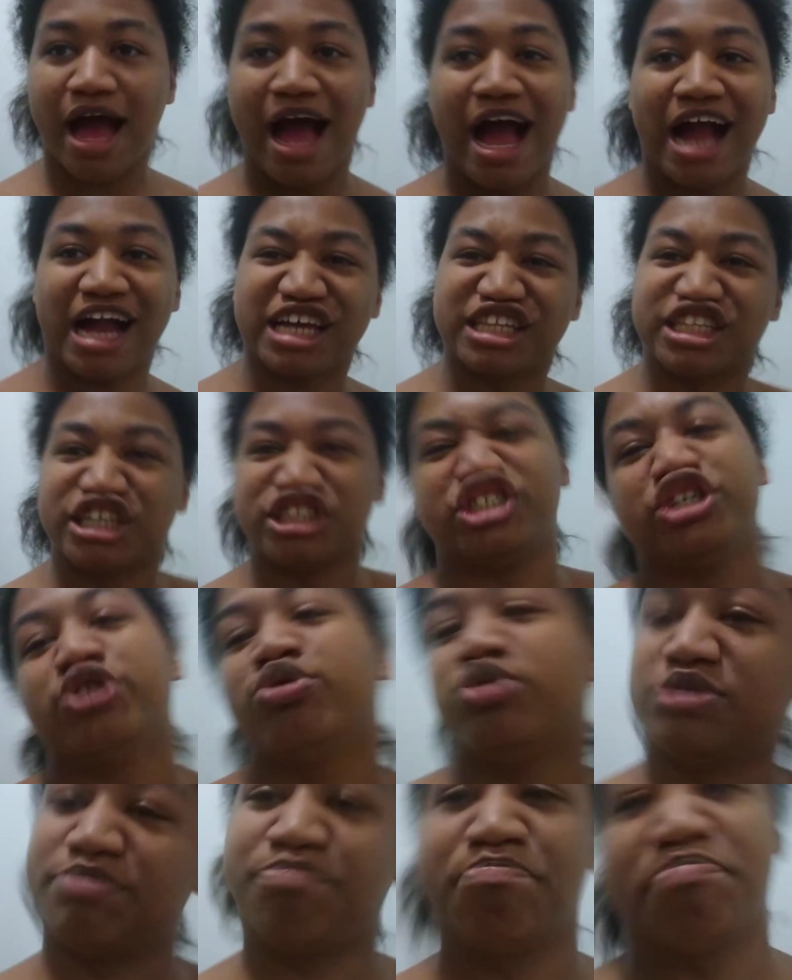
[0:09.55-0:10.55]
I got the
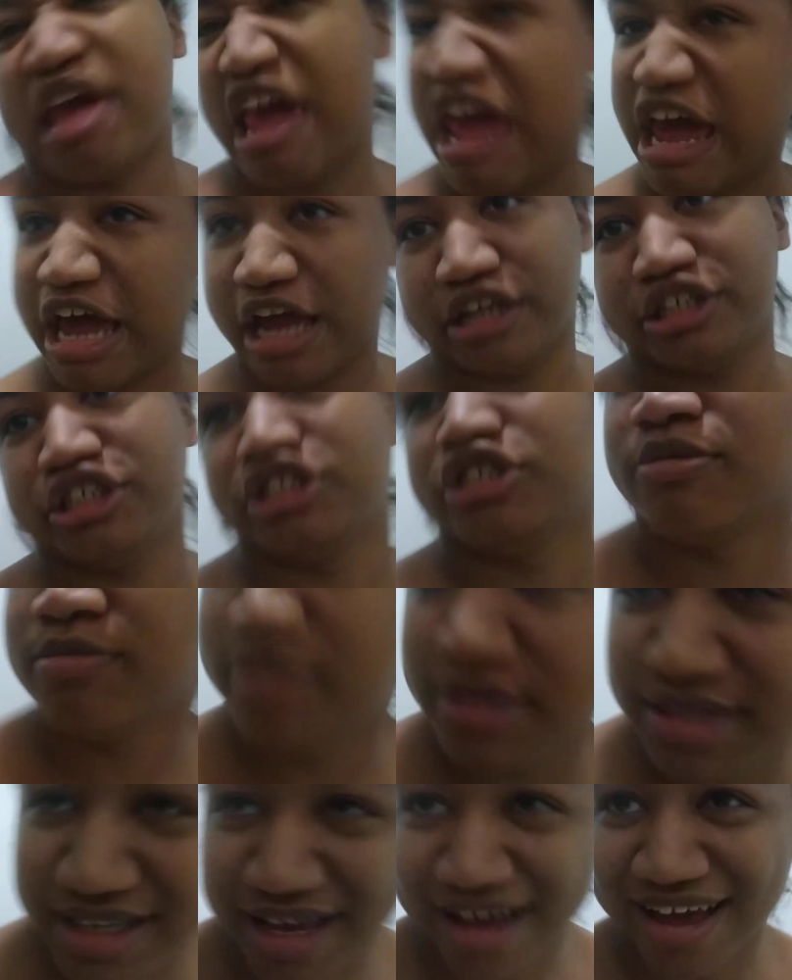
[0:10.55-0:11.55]
juice, bitch. I'm
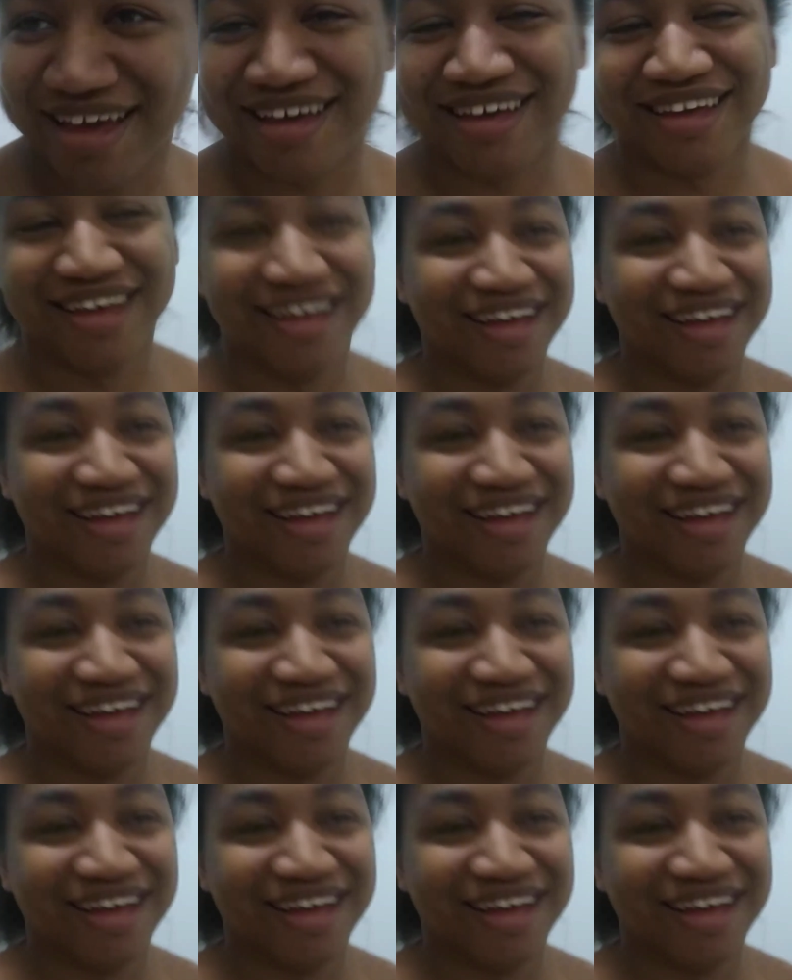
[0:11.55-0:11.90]
gonna stop.